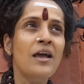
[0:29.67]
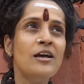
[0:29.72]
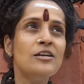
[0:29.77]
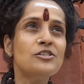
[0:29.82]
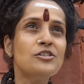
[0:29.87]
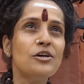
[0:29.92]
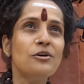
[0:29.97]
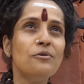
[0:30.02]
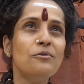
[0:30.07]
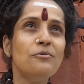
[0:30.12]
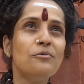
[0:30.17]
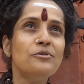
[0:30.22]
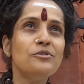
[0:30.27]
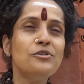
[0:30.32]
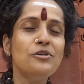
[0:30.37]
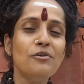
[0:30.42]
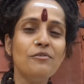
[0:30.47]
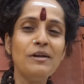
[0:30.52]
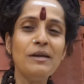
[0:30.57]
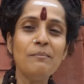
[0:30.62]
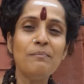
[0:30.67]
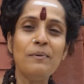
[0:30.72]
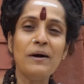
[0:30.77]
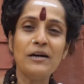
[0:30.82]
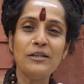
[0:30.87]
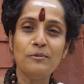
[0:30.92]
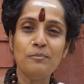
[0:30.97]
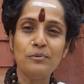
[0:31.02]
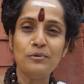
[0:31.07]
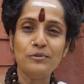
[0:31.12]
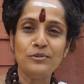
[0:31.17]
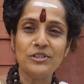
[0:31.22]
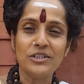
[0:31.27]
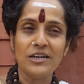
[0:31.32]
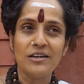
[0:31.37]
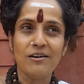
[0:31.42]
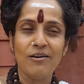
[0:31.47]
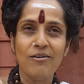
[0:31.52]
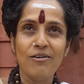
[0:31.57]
So during Pada Puja,